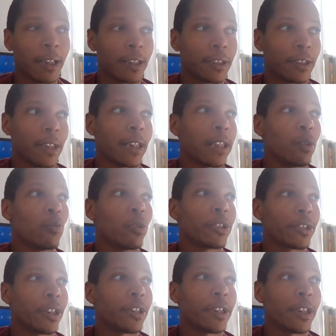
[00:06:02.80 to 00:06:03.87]
thing is that he
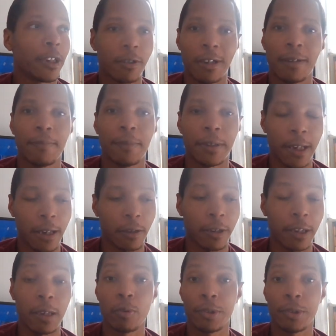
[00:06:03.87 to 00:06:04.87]
wants to sit there and try to protect it.